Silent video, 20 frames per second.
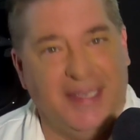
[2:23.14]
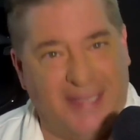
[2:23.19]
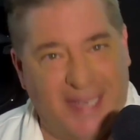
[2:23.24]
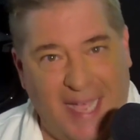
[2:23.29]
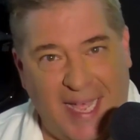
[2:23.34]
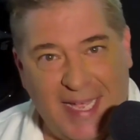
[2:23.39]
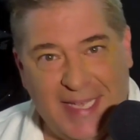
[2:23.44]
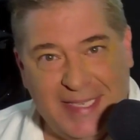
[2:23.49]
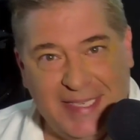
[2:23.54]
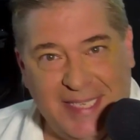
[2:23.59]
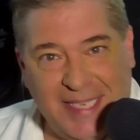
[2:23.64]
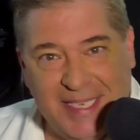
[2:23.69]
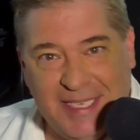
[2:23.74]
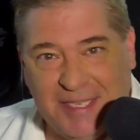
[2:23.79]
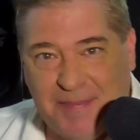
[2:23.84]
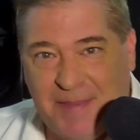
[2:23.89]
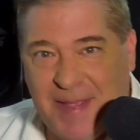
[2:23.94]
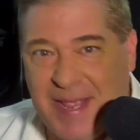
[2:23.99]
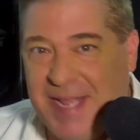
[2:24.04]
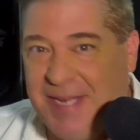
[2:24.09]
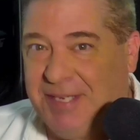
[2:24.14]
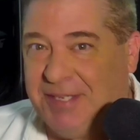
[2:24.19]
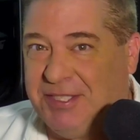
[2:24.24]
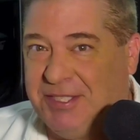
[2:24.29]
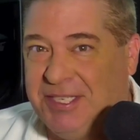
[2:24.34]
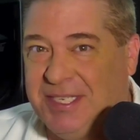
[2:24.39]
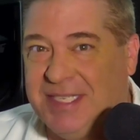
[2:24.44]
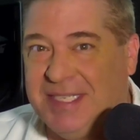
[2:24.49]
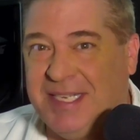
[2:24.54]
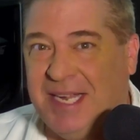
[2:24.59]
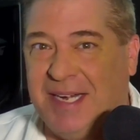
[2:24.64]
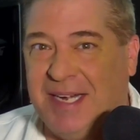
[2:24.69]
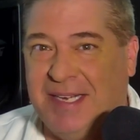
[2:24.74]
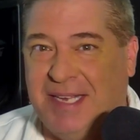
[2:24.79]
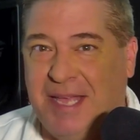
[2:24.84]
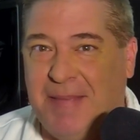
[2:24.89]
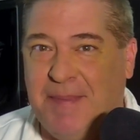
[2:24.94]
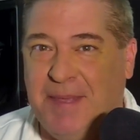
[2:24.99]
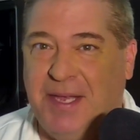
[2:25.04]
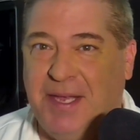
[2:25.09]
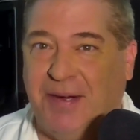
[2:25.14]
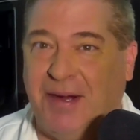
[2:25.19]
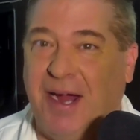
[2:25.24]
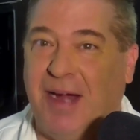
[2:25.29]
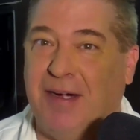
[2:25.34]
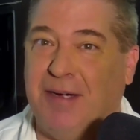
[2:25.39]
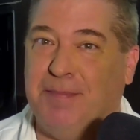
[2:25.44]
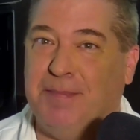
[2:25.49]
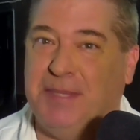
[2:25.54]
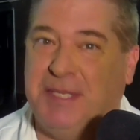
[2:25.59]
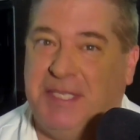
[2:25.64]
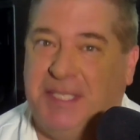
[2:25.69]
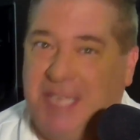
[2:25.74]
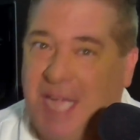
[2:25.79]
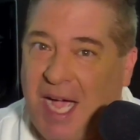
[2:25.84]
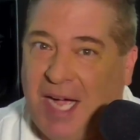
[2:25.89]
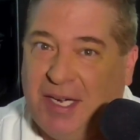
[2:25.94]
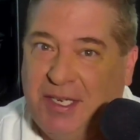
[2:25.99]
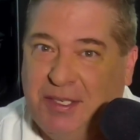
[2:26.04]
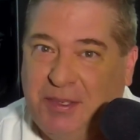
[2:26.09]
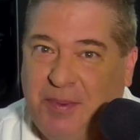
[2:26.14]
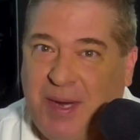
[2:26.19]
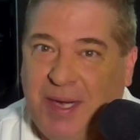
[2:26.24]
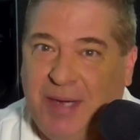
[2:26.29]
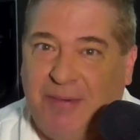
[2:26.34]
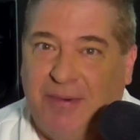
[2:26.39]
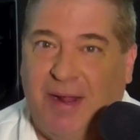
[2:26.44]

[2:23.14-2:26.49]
Does this mean you should start keeping your arms tucked when